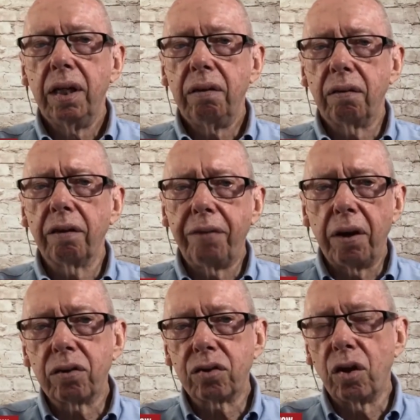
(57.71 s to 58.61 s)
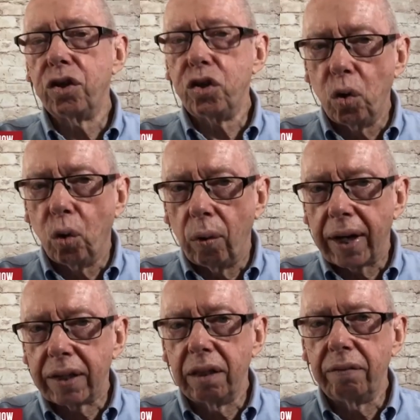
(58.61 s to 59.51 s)
you've got to focus on your
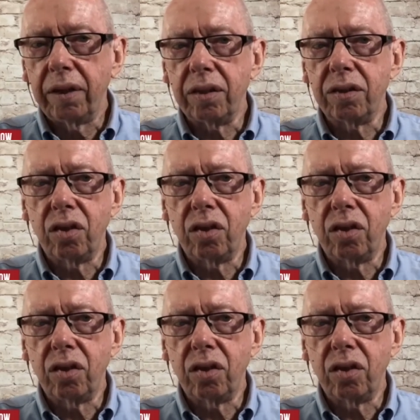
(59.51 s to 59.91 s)
activities.